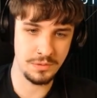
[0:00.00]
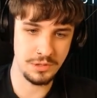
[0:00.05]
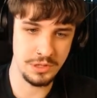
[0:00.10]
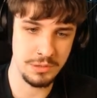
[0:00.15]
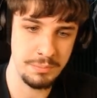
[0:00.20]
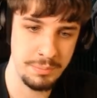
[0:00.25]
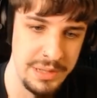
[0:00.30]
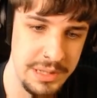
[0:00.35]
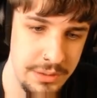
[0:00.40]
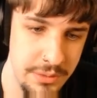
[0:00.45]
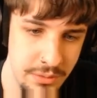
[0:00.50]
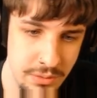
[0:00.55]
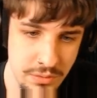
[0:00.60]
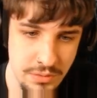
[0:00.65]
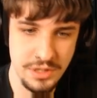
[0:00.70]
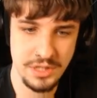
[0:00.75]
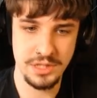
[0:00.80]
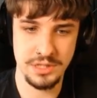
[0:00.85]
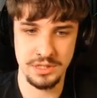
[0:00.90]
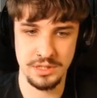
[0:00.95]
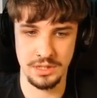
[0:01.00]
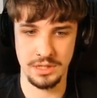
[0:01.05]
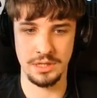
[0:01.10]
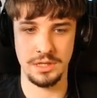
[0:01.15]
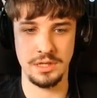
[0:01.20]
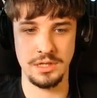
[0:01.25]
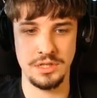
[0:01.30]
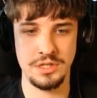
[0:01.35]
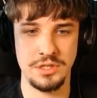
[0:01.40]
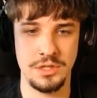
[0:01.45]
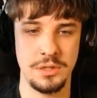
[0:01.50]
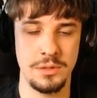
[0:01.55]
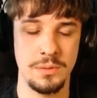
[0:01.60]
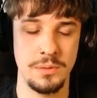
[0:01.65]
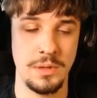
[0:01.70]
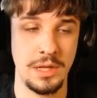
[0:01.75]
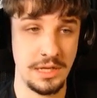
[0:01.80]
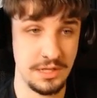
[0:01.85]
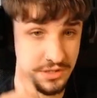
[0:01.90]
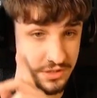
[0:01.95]
build, so
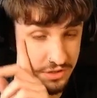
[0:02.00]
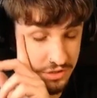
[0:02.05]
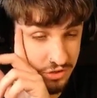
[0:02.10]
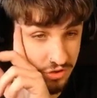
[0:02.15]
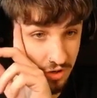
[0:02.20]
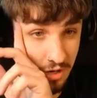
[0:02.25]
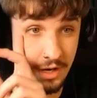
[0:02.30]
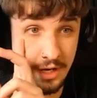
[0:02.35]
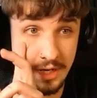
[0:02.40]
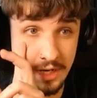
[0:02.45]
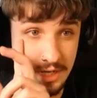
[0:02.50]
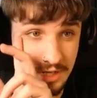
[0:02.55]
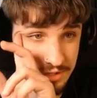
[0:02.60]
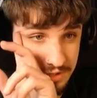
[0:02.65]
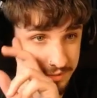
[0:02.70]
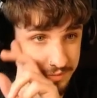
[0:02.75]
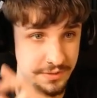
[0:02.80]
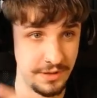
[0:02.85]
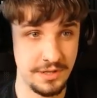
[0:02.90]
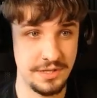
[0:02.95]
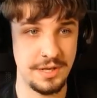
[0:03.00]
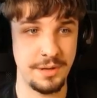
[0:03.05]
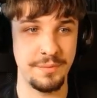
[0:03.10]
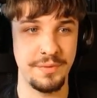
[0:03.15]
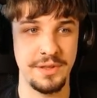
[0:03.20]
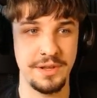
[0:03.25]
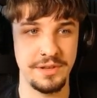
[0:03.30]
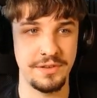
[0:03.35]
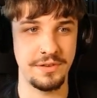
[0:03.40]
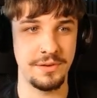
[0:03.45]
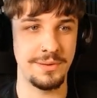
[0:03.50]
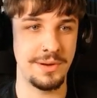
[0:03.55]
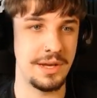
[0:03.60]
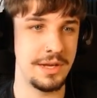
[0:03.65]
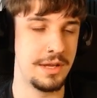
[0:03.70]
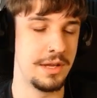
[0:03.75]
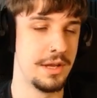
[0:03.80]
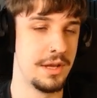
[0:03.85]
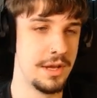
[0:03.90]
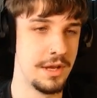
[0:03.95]
let's try and actually find something
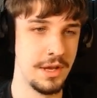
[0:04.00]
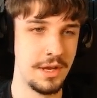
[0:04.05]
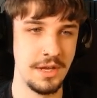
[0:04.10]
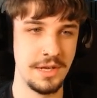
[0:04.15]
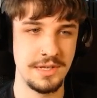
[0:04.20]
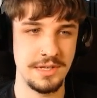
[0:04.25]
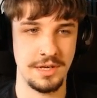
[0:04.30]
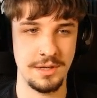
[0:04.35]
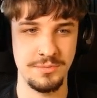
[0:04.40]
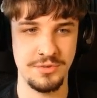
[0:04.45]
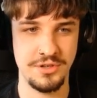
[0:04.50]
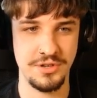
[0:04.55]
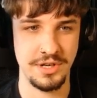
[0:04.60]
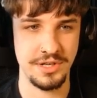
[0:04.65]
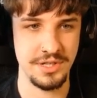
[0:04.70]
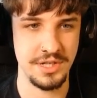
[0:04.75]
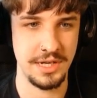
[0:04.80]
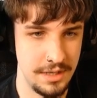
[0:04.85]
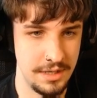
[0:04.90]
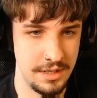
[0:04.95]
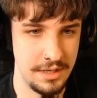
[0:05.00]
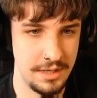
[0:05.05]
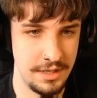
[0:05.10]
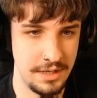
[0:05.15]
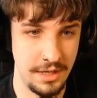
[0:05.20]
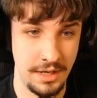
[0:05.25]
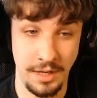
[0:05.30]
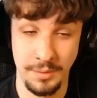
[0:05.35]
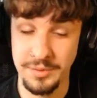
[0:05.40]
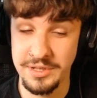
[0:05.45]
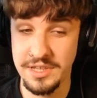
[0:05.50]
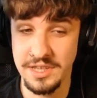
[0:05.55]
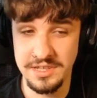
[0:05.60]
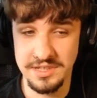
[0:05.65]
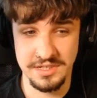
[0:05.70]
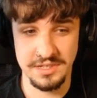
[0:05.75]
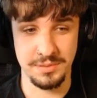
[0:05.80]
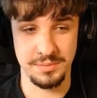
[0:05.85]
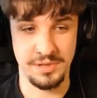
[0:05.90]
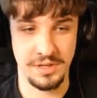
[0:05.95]
to time stretch now. I mean,
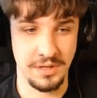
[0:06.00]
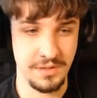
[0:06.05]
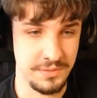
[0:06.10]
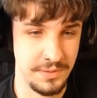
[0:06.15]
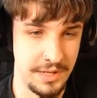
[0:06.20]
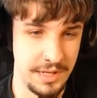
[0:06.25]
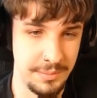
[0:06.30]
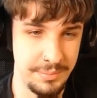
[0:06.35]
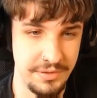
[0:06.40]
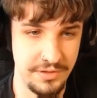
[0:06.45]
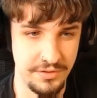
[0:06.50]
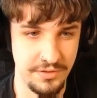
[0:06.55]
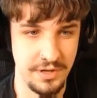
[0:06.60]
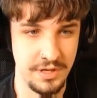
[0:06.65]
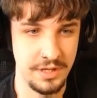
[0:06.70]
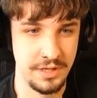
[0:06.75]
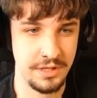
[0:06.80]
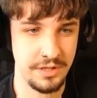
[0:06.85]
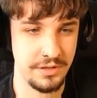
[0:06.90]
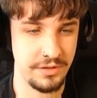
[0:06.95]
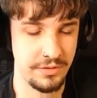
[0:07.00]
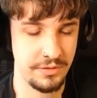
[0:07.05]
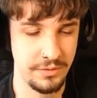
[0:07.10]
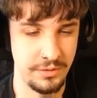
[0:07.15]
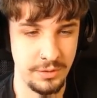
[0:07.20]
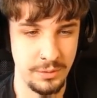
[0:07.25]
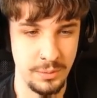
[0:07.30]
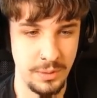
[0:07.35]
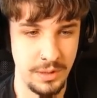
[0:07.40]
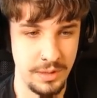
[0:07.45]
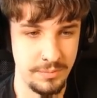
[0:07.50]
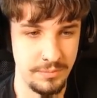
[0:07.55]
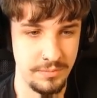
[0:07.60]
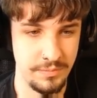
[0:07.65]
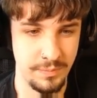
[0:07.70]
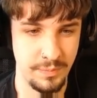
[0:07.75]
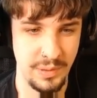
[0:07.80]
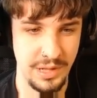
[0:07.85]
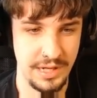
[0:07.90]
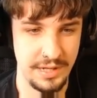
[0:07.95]
this is sometimes what happens, right? You
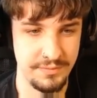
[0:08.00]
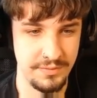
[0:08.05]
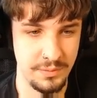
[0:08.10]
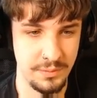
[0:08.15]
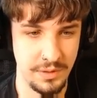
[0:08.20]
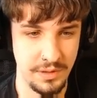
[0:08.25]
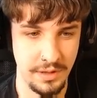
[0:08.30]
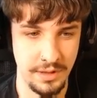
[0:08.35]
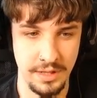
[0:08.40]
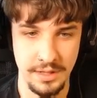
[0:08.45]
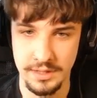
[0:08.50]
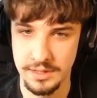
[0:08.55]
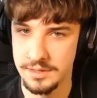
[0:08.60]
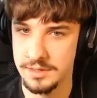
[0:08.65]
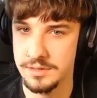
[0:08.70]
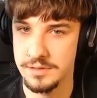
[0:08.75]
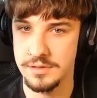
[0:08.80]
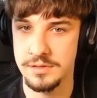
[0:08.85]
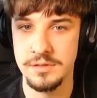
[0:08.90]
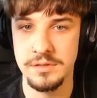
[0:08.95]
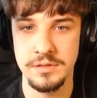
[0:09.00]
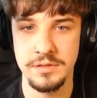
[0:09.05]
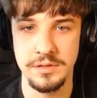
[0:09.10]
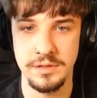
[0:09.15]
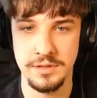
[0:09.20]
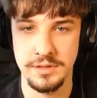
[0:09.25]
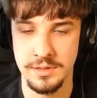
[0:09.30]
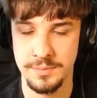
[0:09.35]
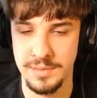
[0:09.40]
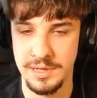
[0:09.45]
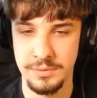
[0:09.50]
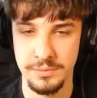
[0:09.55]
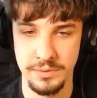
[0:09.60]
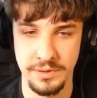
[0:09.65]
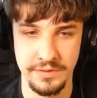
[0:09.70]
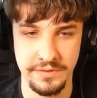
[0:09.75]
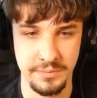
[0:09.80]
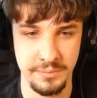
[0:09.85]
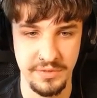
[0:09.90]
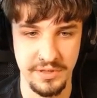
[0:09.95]
plan for one thing and come out
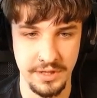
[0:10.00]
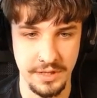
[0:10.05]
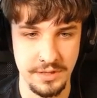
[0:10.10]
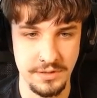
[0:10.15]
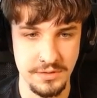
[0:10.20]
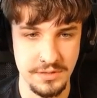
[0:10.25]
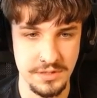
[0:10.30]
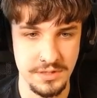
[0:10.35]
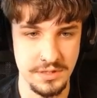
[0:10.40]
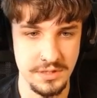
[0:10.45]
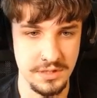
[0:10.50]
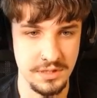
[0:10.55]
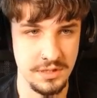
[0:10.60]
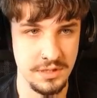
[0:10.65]
with something else.